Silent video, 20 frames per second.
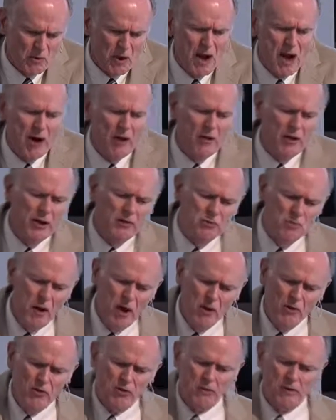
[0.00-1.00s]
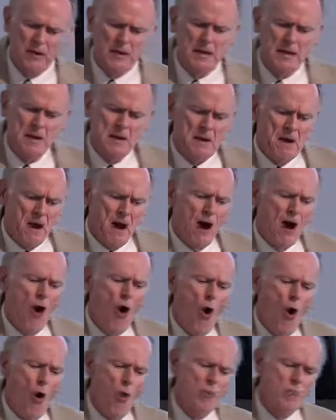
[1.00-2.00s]
Well, it's mostly a
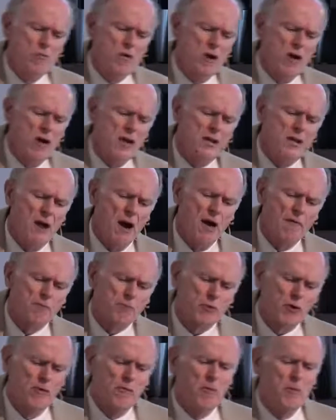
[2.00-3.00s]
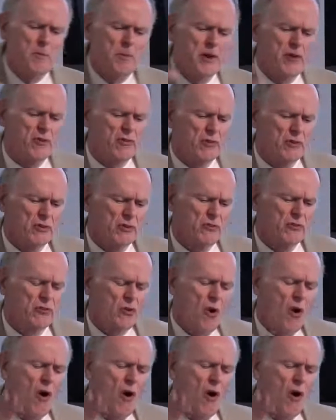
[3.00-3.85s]
whole run of prohibitions